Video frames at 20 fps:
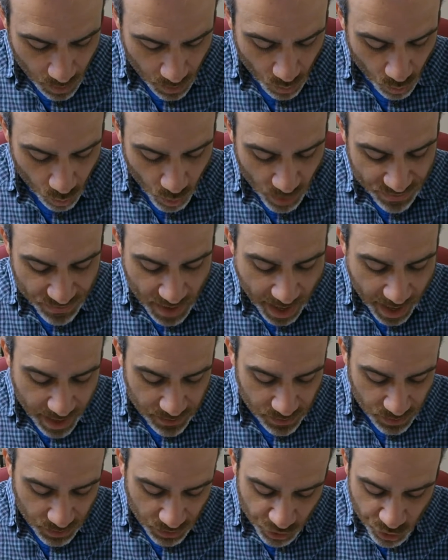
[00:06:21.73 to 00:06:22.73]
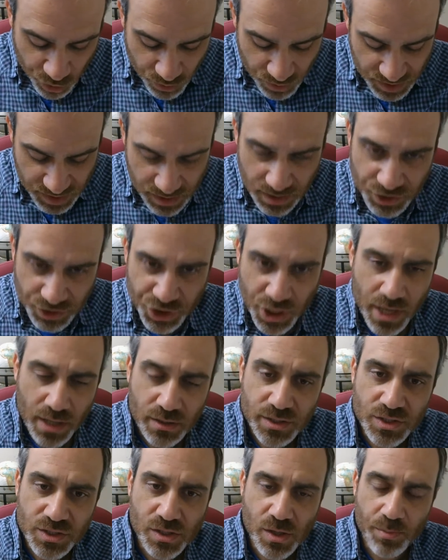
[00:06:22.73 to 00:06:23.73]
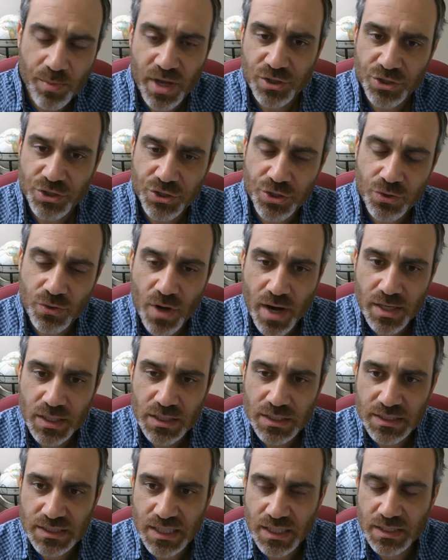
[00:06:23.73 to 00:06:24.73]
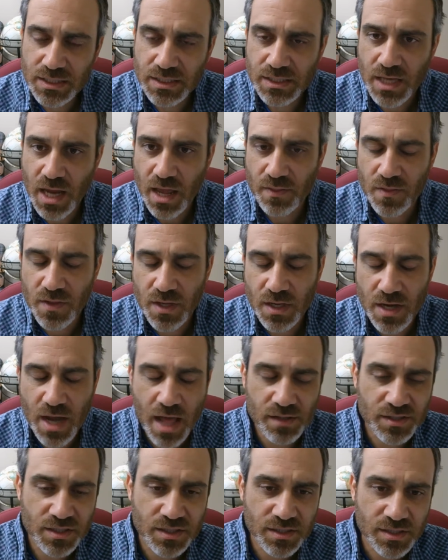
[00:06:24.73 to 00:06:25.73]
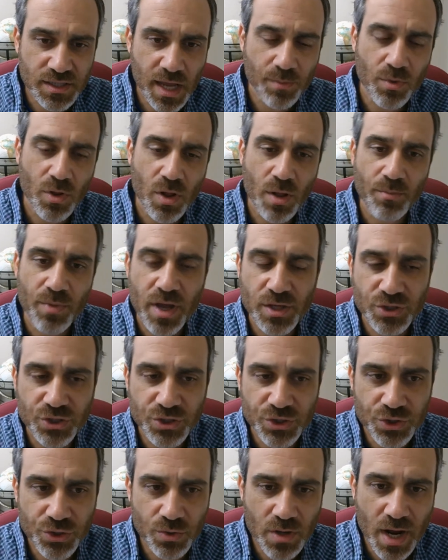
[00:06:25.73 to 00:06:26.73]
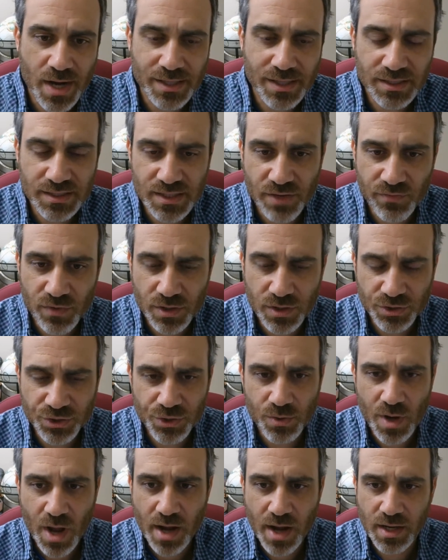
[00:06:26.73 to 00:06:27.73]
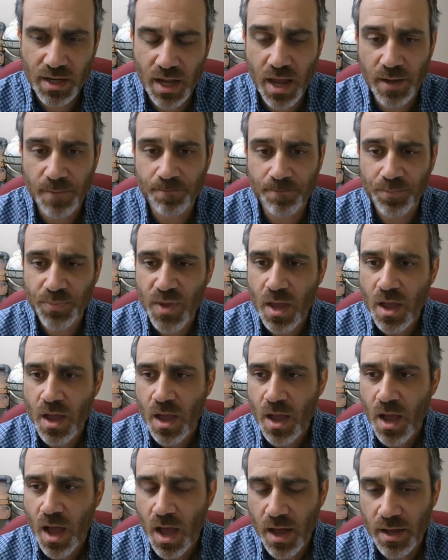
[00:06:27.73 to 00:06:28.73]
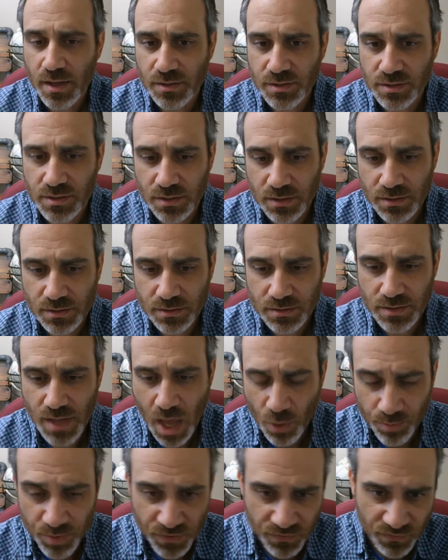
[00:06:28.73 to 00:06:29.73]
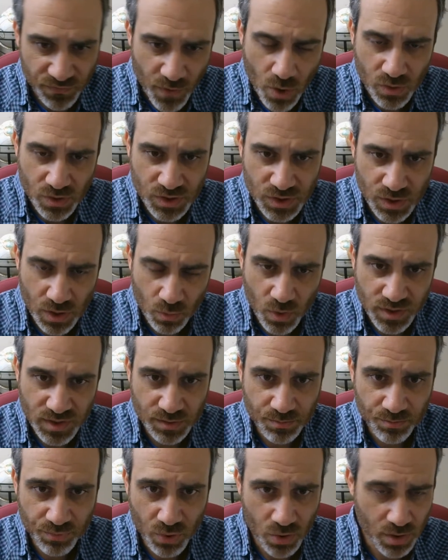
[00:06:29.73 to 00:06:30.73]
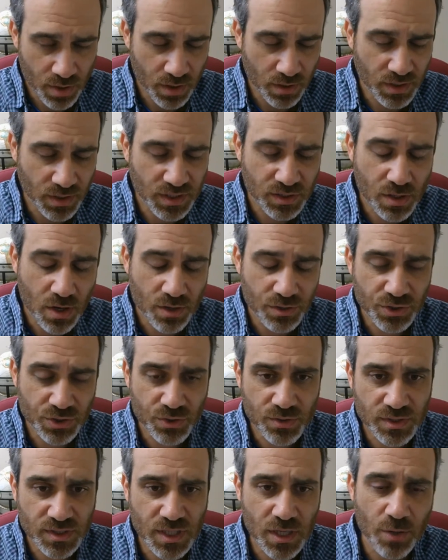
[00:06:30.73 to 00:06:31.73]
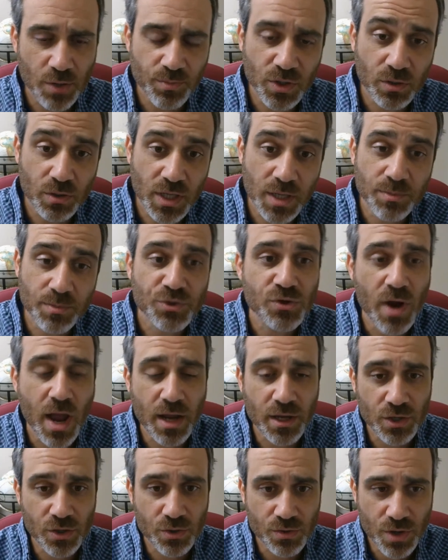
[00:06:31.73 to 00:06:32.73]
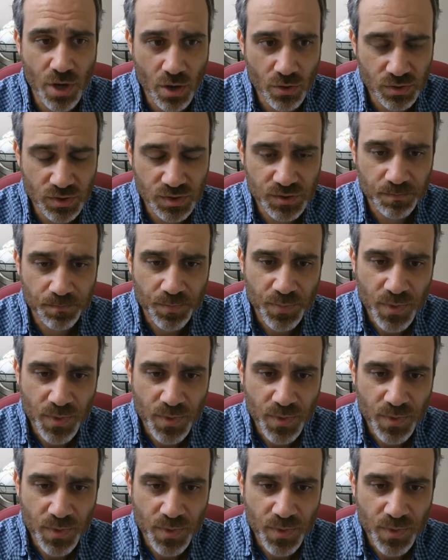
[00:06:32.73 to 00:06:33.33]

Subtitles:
With that, use the checklist on page 296 and the analysis table on page 297 and 298 to help you focus on what's important in these cartoons, to help you keep track of your notes.